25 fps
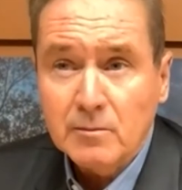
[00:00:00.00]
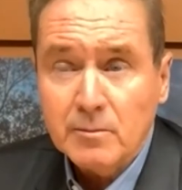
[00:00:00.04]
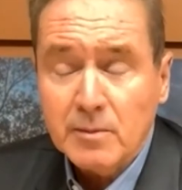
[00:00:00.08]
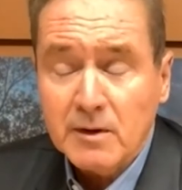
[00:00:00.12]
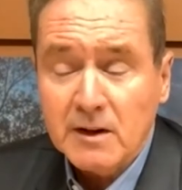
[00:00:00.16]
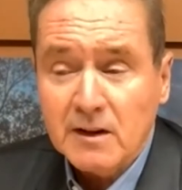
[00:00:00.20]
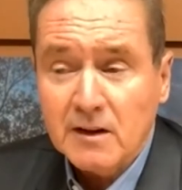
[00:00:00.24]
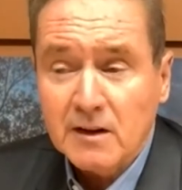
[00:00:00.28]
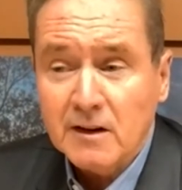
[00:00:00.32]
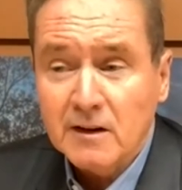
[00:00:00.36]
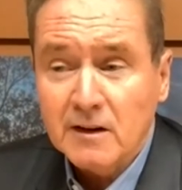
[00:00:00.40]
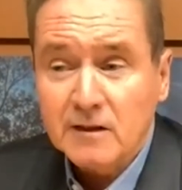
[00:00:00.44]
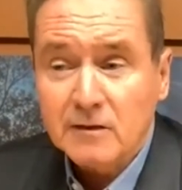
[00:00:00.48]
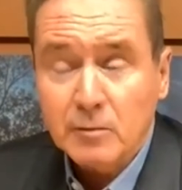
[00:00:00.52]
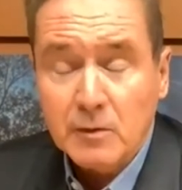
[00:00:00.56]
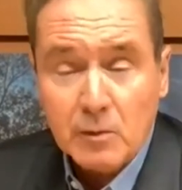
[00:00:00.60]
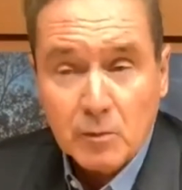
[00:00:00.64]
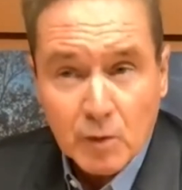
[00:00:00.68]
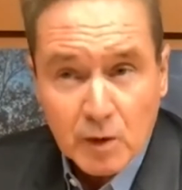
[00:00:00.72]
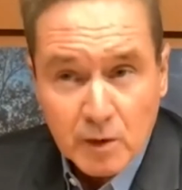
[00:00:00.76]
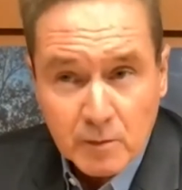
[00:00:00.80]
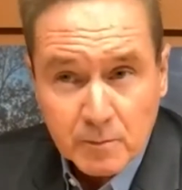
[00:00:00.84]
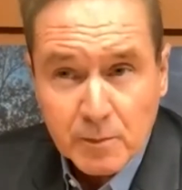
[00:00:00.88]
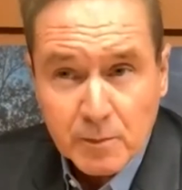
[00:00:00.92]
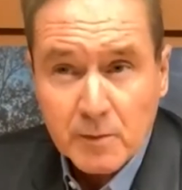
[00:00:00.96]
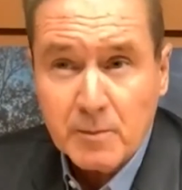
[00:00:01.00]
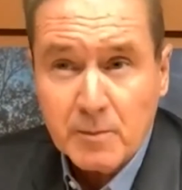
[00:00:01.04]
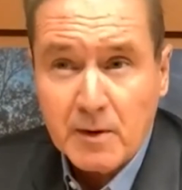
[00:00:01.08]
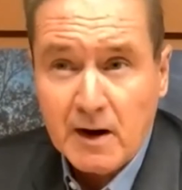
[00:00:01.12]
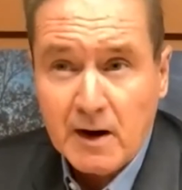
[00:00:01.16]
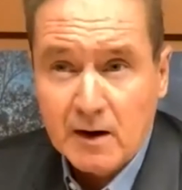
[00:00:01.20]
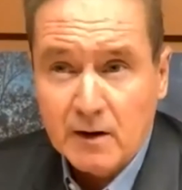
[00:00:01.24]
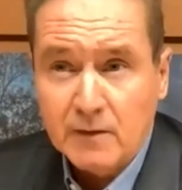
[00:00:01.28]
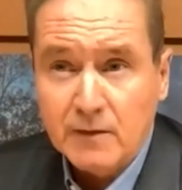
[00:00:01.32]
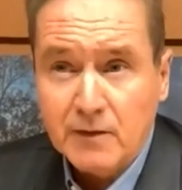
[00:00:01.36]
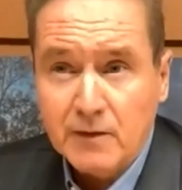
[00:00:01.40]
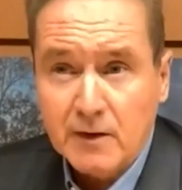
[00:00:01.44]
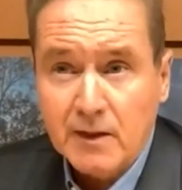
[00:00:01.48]
because we weren't
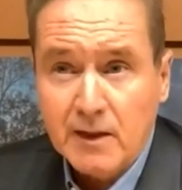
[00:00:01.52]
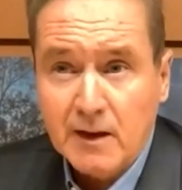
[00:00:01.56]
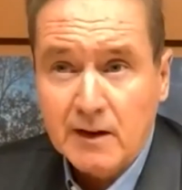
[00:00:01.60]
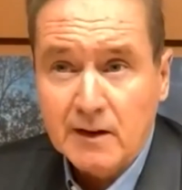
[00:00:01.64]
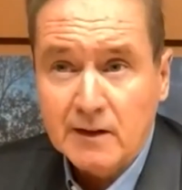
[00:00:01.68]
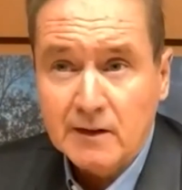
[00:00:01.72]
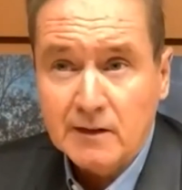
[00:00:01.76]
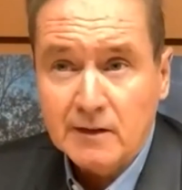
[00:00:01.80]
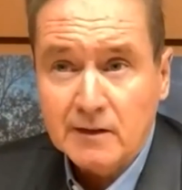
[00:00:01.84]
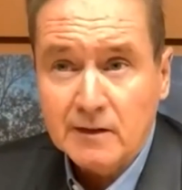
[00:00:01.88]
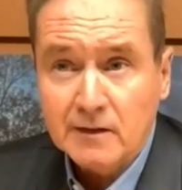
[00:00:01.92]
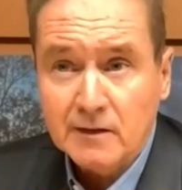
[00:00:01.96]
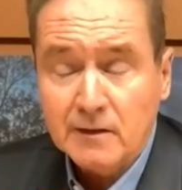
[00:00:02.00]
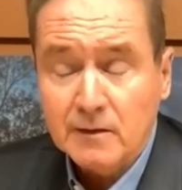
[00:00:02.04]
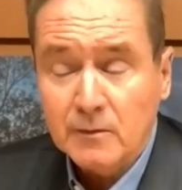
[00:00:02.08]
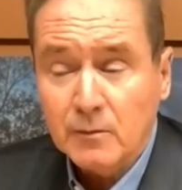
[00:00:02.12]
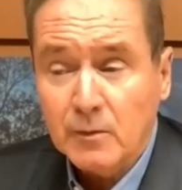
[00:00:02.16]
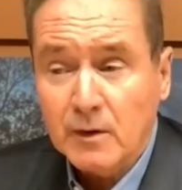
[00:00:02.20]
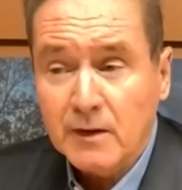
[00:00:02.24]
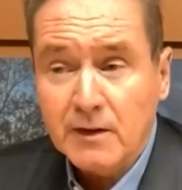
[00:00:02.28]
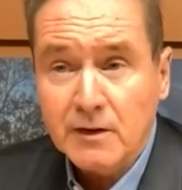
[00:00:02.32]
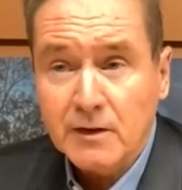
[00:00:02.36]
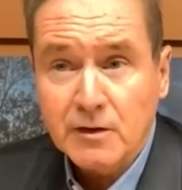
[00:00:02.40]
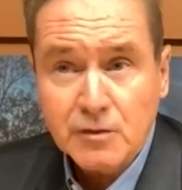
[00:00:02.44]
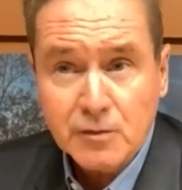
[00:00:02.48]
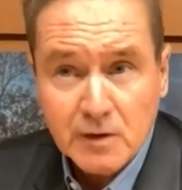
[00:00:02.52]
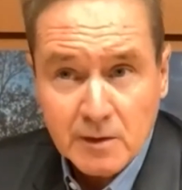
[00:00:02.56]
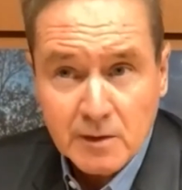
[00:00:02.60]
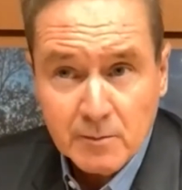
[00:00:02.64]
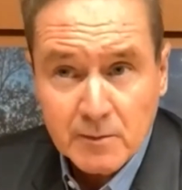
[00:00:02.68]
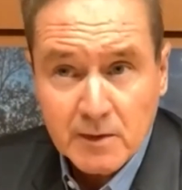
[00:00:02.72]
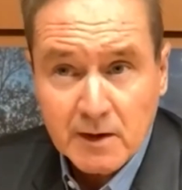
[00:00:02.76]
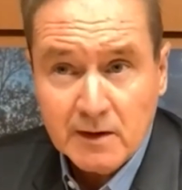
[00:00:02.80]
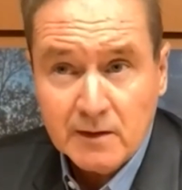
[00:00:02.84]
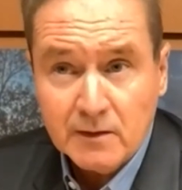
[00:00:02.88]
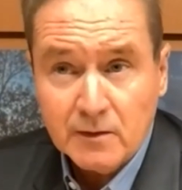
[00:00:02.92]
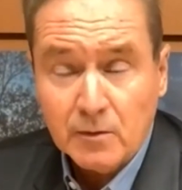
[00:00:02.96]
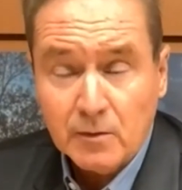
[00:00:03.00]
prepared for this with a
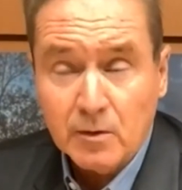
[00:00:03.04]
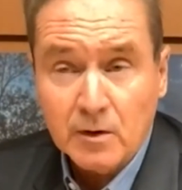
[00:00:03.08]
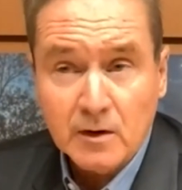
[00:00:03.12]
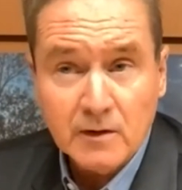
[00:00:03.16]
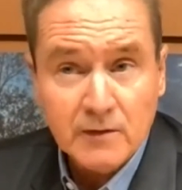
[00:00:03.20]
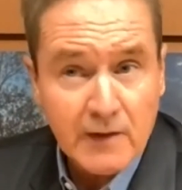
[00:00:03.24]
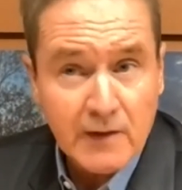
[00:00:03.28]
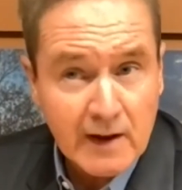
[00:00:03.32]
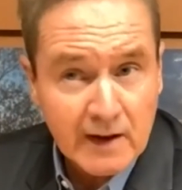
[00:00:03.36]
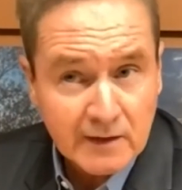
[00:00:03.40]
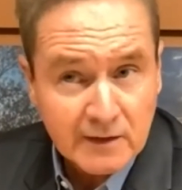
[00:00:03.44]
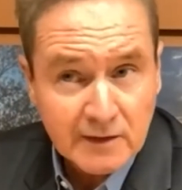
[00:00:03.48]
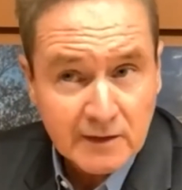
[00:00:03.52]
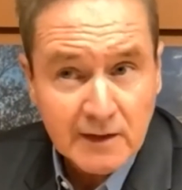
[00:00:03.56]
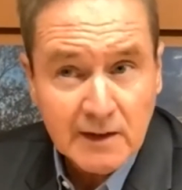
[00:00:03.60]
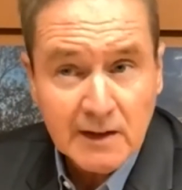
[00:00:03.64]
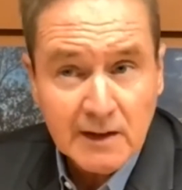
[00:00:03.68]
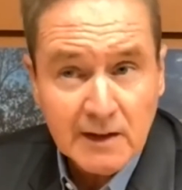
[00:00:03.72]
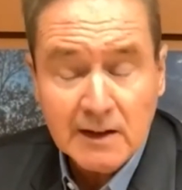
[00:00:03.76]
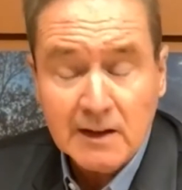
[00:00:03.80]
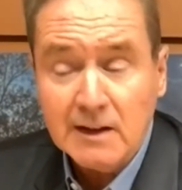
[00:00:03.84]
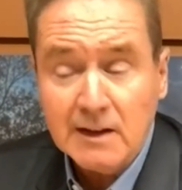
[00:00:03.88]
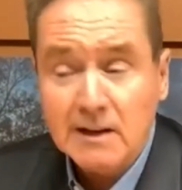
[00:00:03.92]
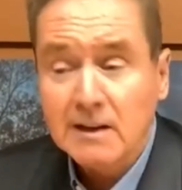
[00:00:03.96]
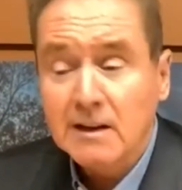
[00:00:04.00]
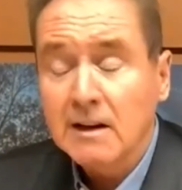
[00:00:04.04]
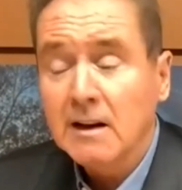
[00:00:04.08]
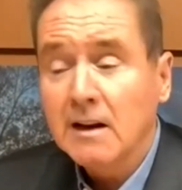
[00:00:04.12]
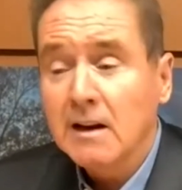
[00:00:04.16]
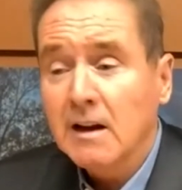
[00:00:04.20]
treatment or a vaccine,